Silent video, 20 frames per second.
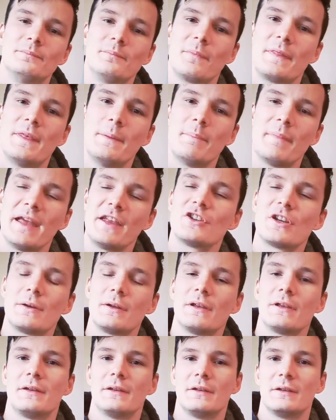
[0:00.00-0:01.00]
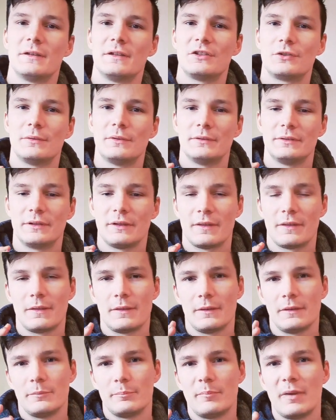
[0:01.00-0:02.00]
the measure
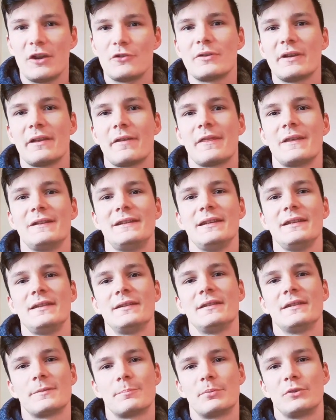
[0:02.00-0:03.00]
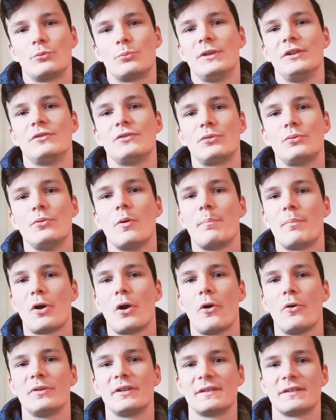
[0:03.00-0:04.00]
measuring the distance between two
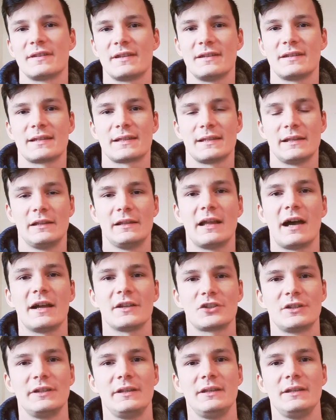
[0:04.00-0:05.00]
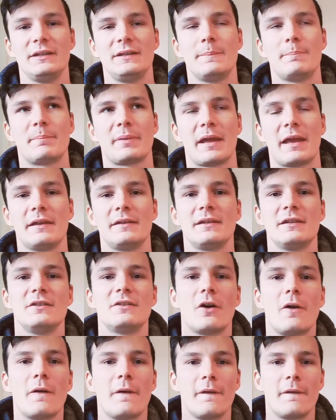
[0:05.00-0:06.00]
opponents is largely
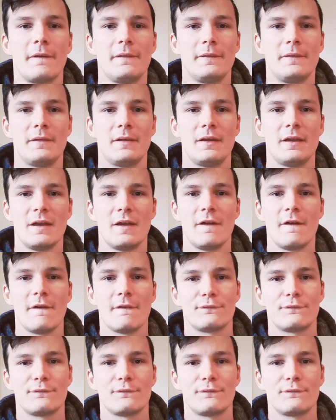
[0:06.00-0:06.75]
dependent on